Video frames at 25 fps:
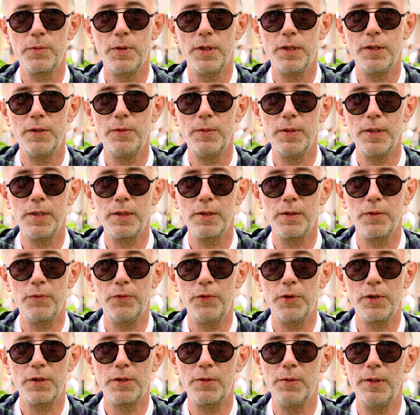strange reason,
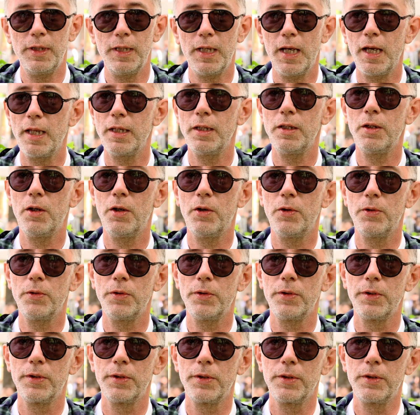virtually
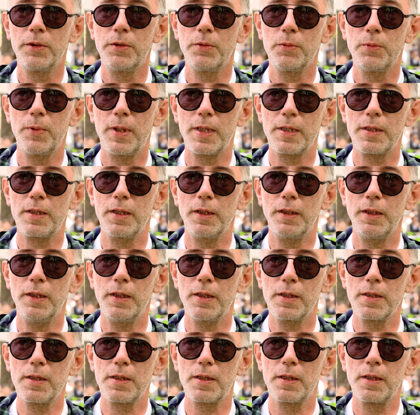unknown to Western
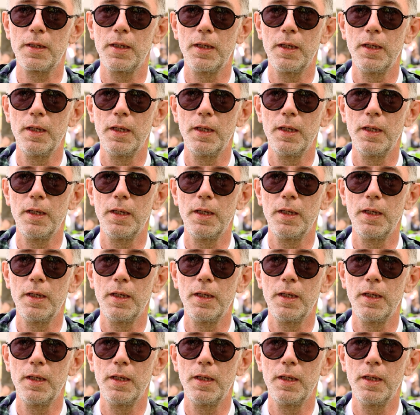ears.